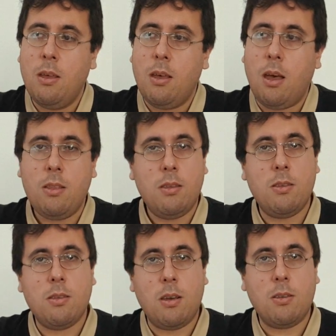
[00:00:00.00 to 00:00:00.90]
And this
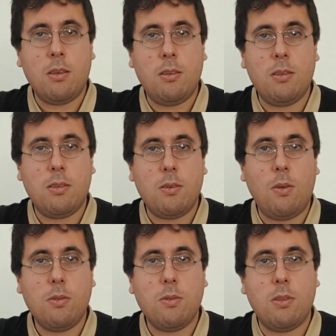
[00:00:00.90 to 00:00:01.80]
is
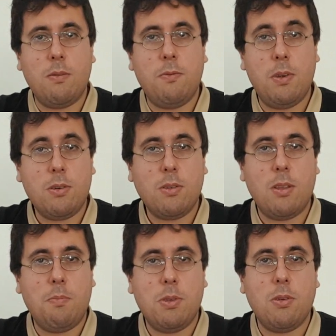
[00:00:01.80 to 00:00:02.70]
also the first
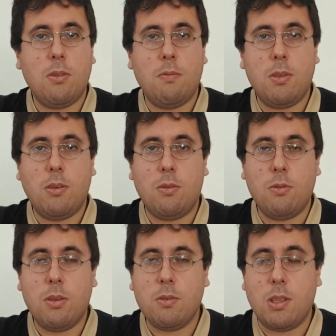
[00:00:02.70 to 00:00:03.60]
episode of the year
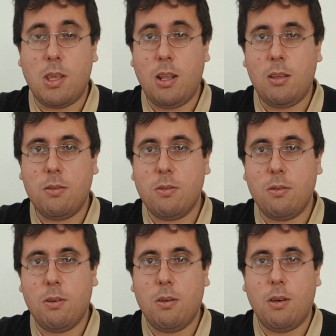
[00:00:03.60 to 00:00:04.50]
2018,
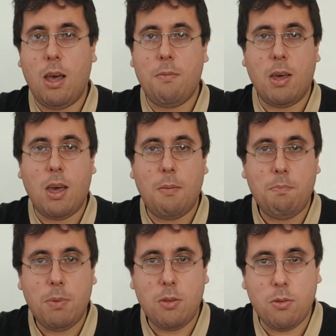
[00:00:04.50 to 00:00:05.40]
so have a
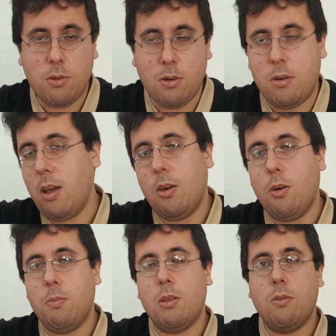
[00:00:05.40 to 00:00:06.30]
happy new year. I
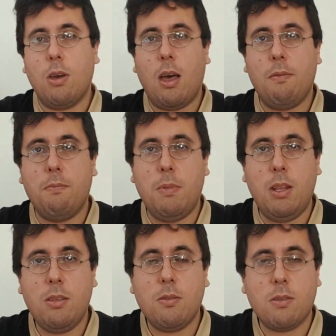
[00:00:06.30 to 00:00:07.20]
hope that you have
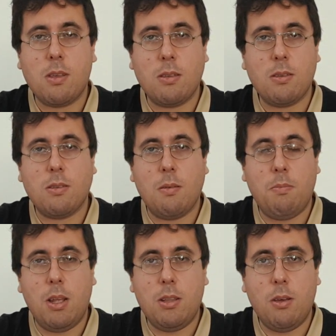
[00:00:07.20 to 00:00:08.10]
many successes and
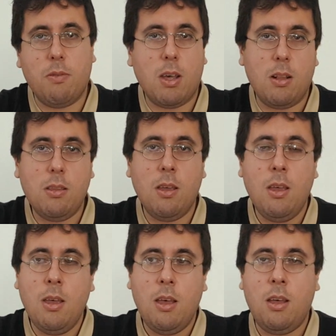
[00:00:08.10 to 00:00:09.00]
plenty of health,
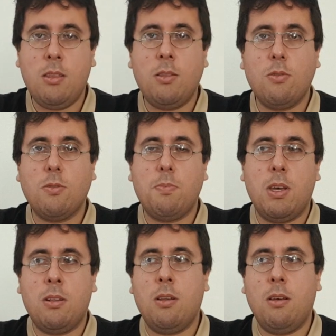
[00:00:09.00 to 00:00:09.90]
and that you
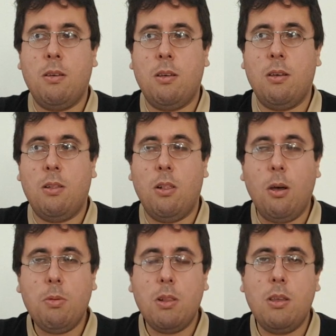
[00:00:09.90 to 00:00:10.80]
spend
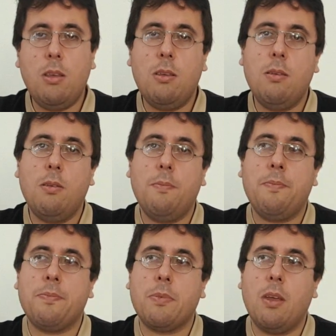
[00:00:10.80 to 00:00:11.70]
lovely
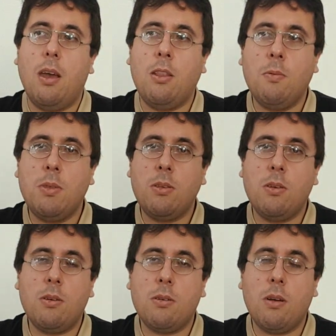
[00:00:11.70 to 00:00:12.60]
end of the
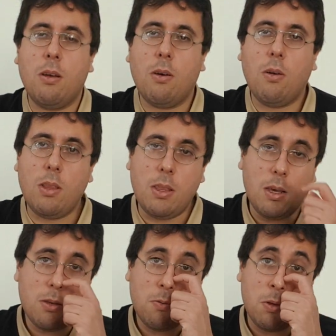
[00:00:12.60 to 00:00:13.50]
year
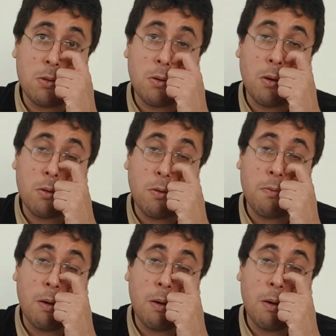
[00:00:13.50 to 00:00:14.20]
holidays with your